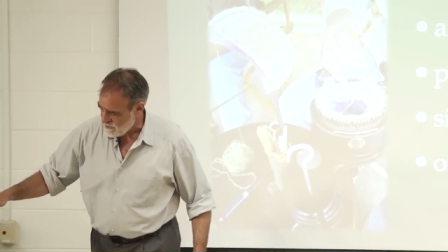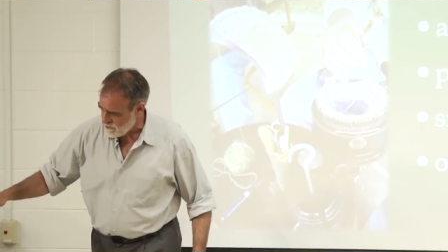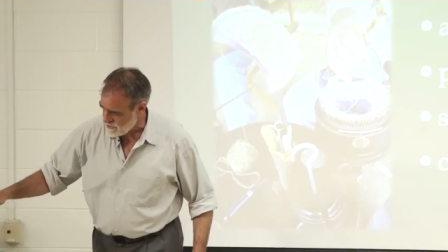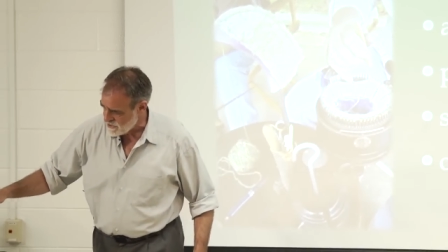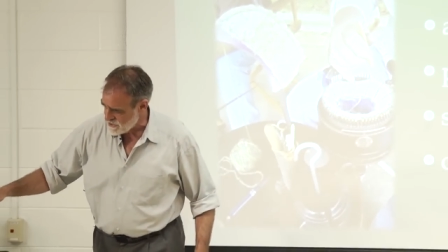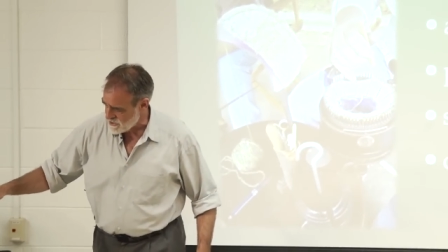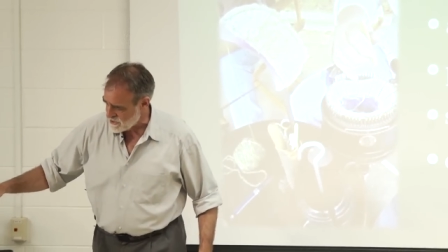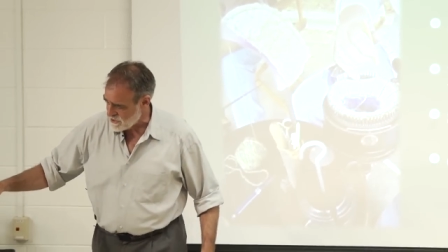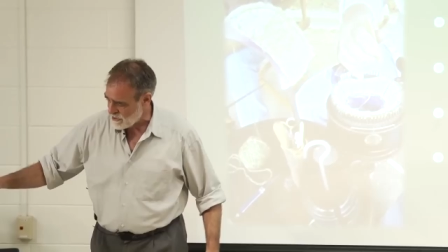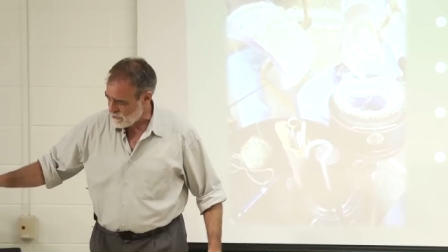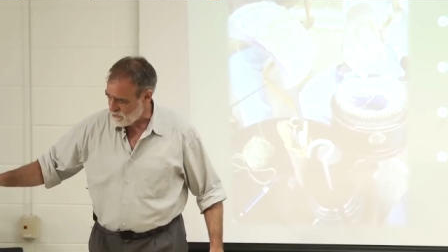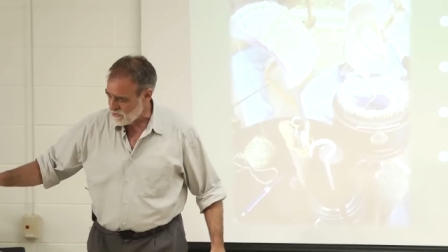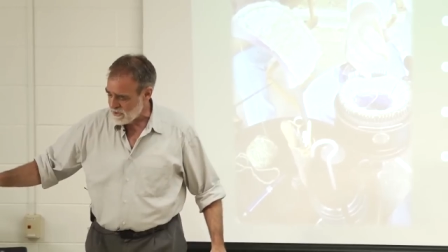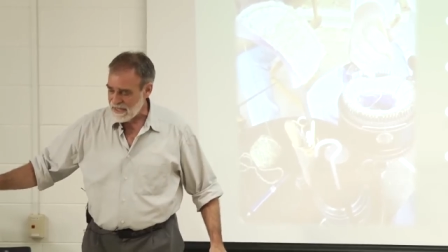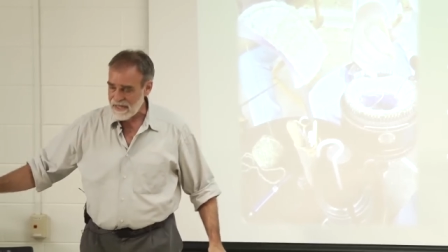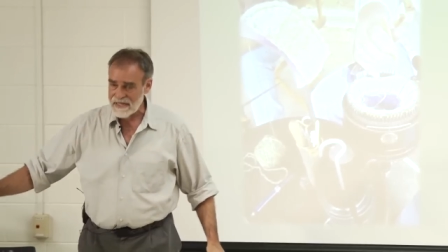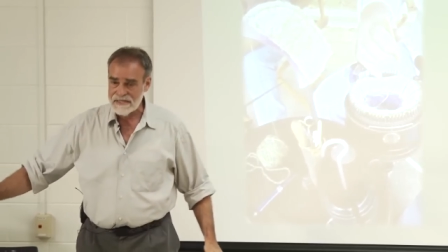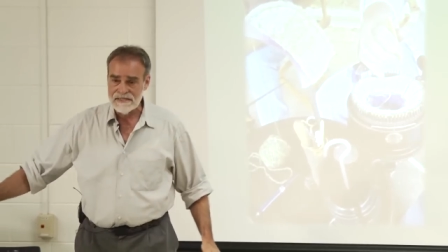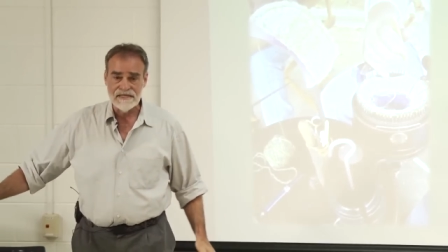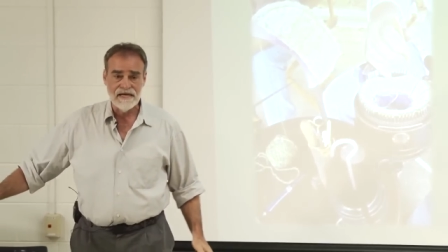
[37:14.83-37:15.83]
we just had our
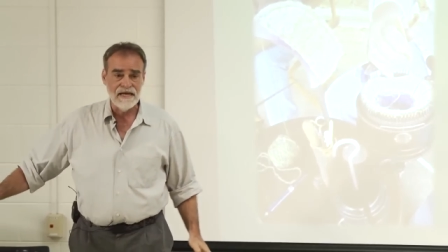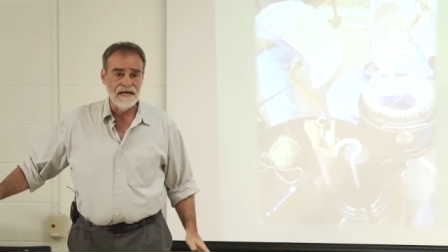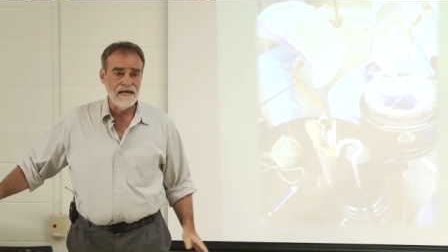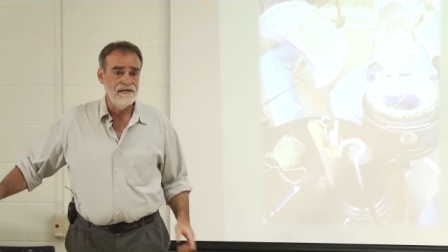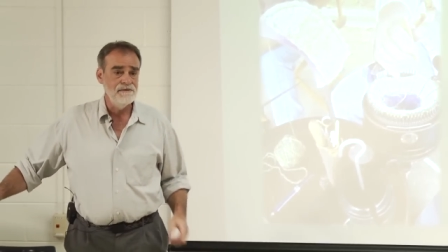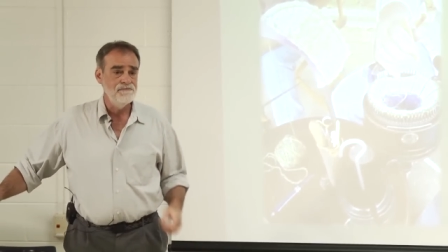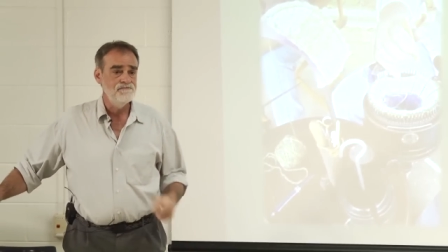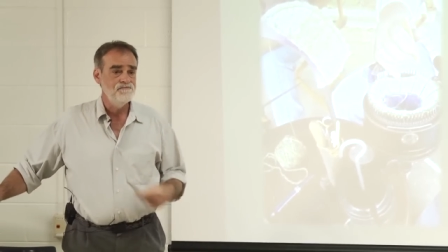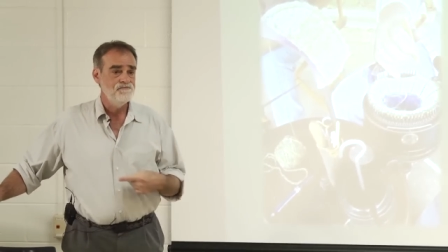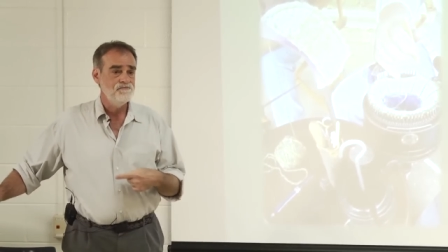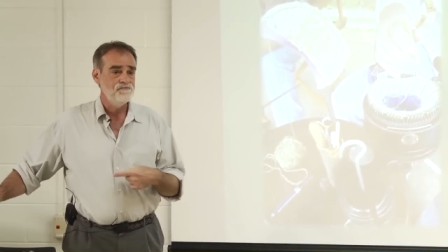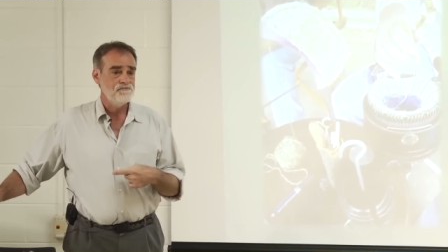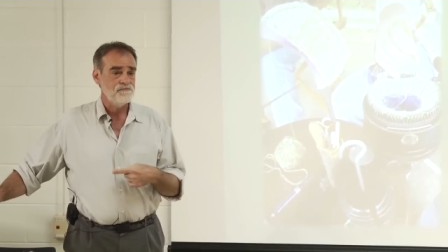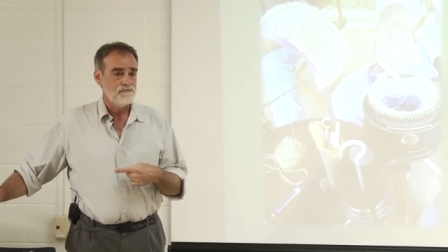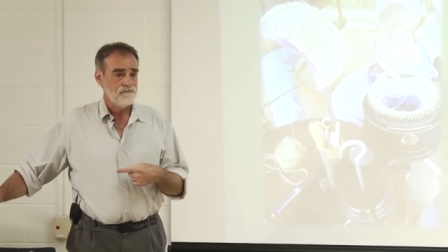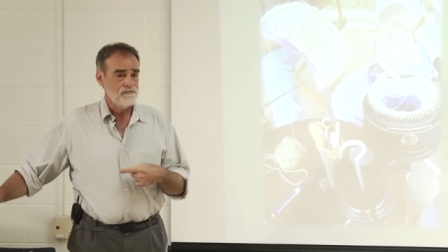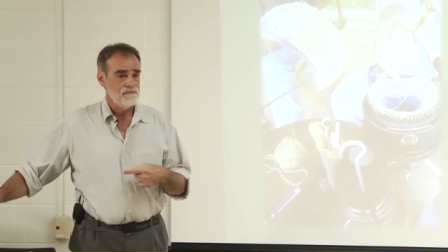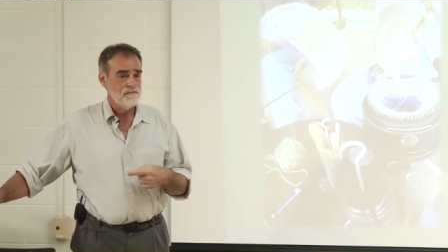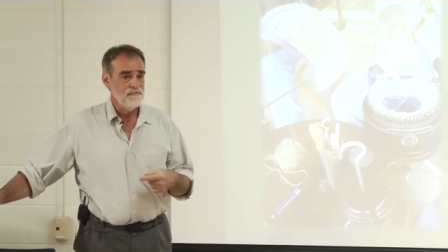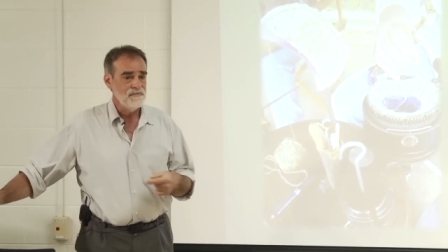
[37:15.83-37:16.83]
plant day
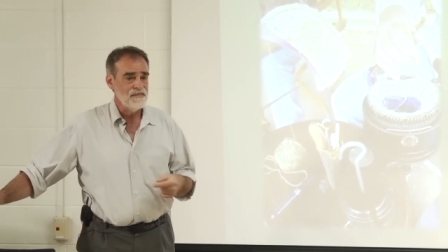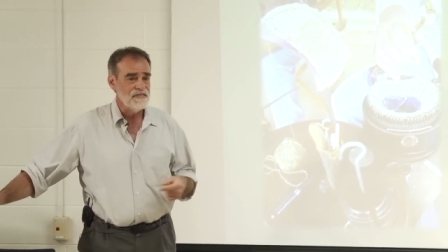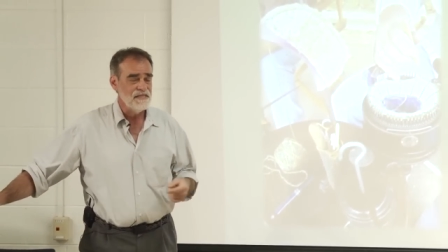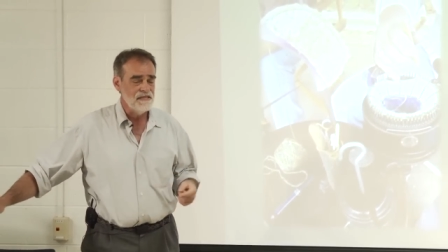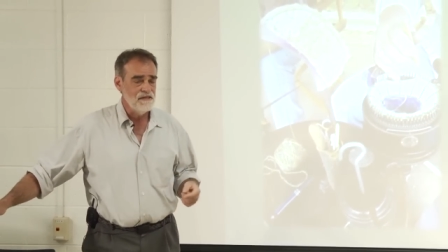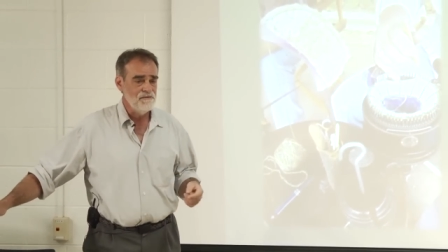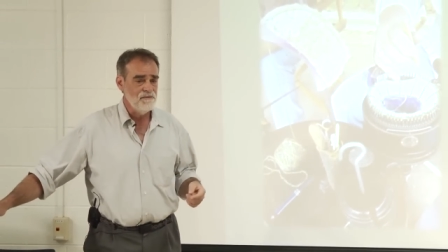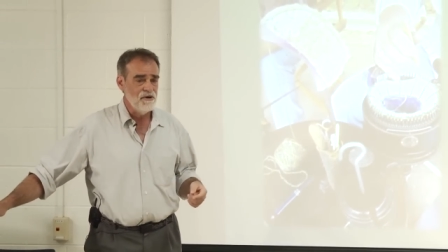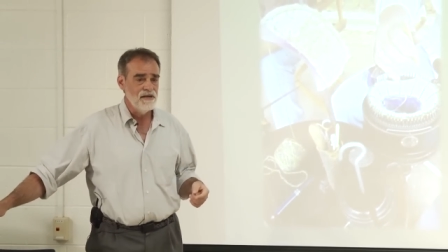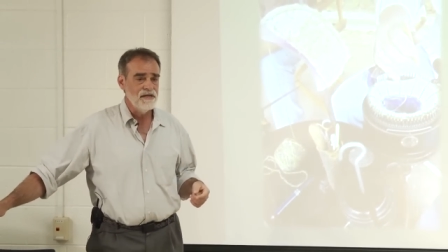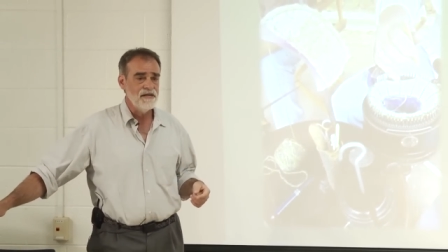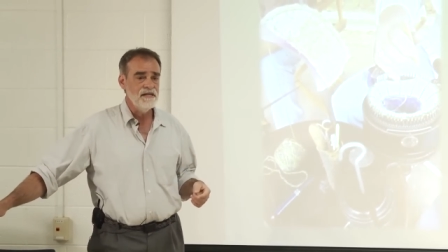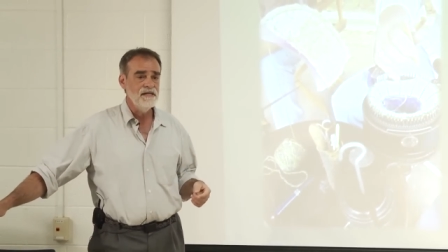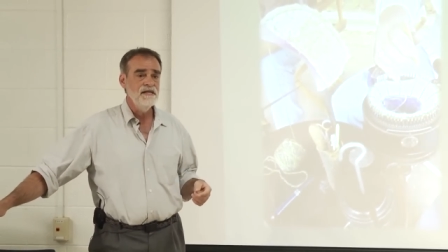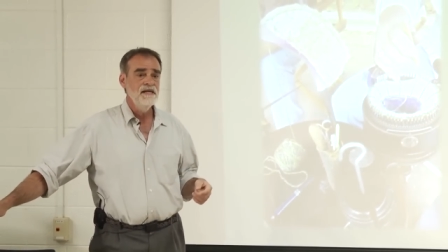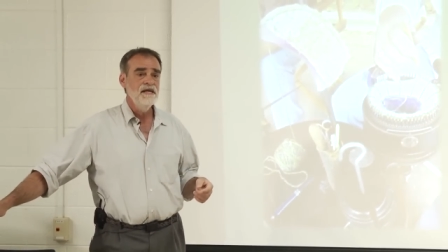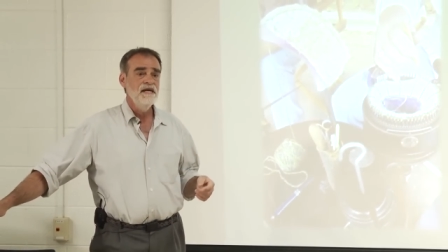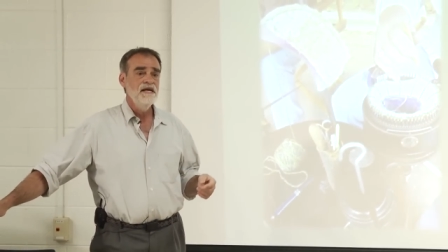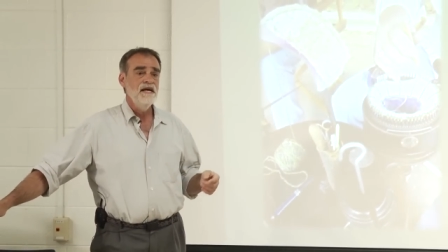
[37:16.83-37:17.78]
at the market.